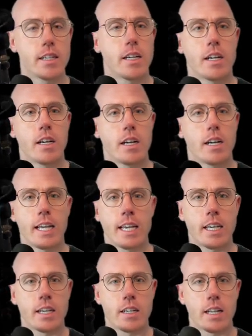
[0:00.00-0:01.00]

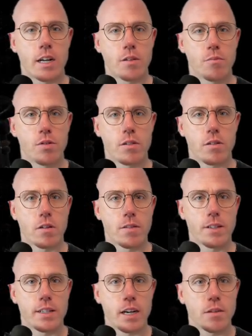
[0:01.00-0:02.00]
and I'll blur all
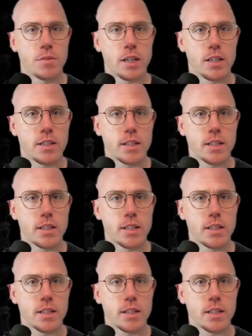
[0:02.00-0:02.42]
this out because